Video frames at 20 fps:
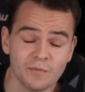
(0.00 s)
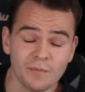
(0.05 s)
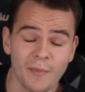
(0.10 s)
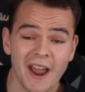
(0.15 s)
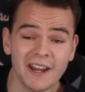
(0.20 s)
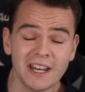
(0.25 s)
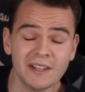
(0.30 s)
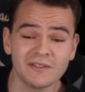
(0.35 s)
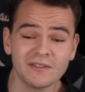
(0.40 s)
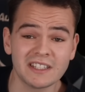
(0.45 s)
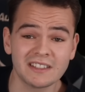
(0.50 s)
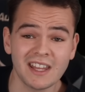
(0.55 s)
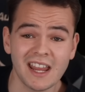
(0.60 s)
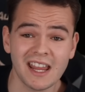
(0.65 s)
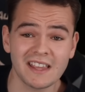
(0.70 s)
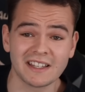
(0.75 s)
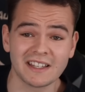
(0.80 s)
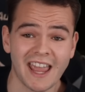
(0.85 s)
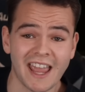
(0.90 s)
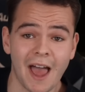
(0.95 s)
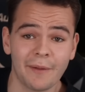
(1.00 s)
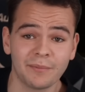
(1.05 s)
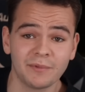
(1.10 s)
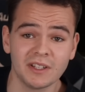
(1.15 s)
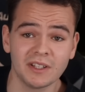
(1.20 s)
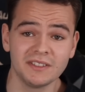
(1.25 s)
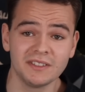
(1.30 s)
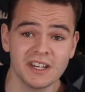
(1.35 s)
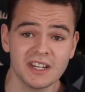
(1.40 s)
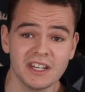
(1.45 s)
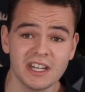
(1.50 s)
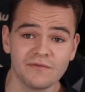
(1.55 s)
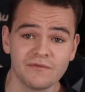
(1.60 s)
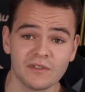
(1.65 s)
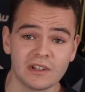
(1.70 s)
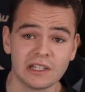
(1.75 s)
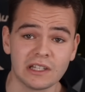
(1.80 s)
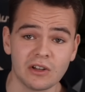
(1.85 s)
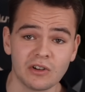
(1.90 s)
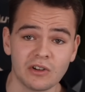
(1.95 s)
So you might even say the captain didn't
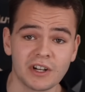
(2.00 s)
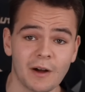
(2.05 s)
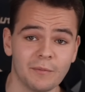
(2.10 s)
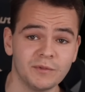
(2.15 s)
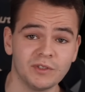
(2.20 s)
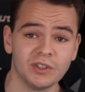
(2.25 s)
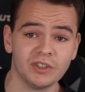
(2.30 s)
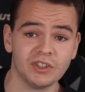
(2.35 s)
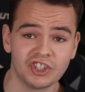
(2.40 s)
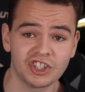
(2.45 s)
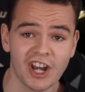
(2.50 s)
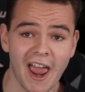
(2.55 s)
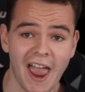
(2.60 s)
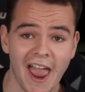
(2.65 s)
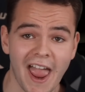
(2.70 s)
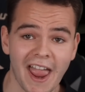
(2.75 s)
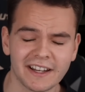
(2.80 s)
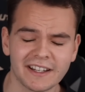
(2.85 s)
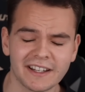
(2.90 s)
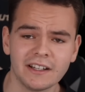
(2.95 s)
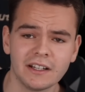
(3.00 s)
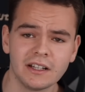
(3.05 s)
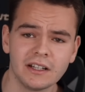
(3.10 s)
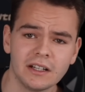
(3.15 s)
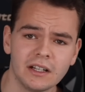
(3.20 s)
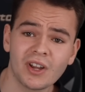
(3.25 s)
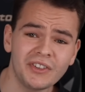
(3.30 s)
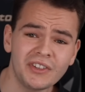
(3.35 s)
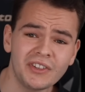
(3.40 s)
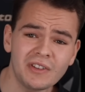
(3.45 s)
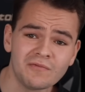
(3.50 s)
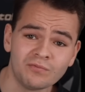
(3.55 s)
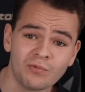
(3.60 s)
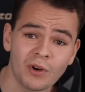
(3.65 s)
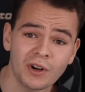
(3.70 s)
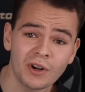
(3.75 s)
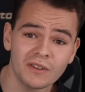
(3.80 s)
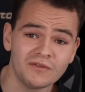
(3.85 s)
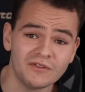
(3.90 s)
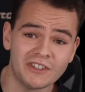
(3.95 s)
even look up to check because he
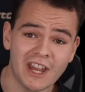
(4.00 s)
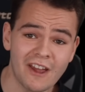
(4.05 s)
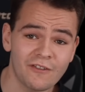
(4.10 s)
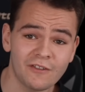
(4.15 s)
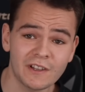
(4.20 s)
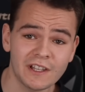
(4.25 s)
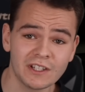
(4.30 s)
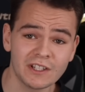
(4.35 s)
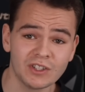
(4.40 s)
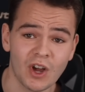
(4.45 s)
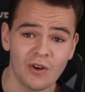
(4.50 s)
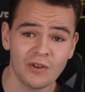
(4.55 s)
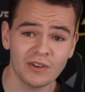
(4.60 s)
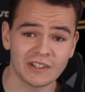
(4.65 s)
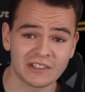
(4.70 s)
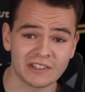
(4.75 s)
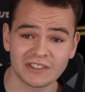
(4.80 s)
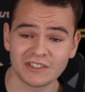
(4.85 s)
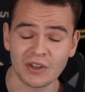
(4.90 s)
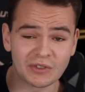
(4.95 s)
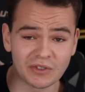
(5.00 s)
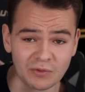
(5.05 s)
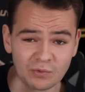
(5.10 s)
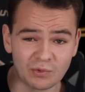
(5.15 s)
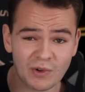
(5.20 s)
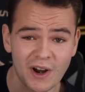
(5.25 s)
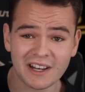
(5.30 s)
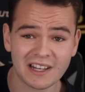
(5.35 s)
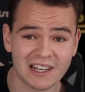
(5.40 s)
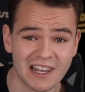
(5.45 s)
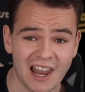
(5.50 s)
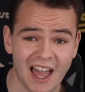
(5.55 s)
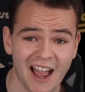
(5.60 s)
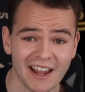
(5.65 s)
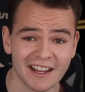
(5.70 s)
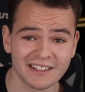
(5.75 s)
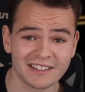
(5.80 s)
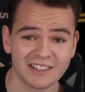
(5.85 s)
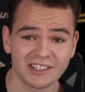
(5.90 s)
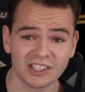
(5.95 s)
would have definitely noticed those red
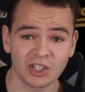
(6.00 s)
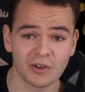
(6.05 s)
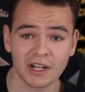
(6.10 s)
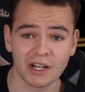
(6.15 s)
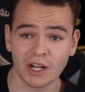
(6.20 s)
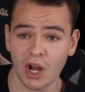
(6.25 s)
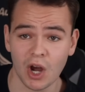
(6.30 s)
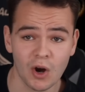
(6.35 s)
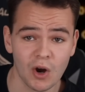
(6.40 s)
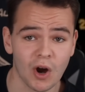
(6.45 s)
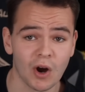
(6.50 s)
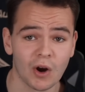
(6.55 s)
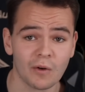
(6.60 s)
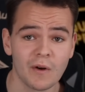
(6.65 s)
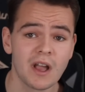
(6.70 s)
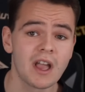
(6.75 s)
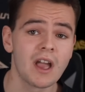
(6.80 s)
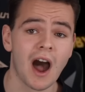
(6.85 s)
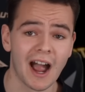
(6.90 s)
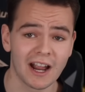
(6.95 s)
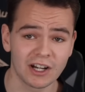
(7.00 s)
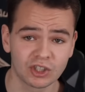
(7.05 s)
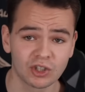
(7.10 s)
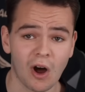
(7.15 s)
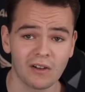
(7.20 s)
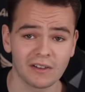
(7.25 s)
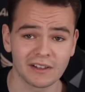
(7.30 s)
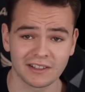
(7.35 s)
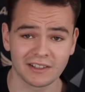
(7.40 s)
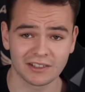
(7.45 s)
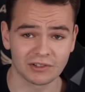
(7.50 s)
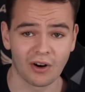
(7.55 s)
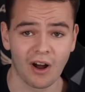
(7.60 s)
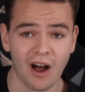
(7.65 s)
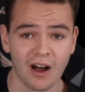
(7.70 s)
lights showing, oh oh, hydraulics